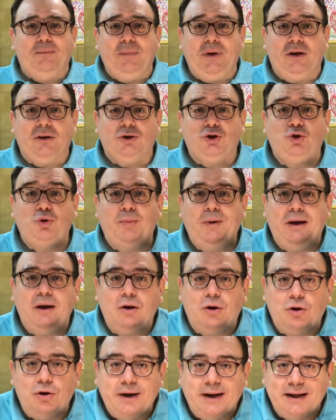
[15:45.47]
Because to
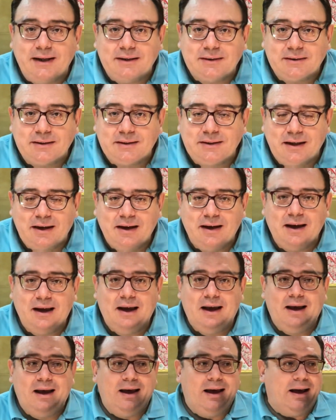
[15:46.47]
be honest,
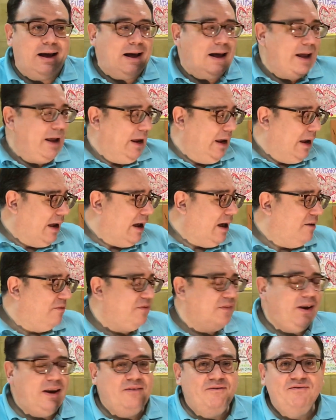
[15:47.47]
I have
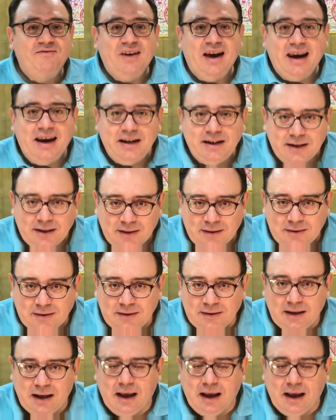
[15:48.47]
invaded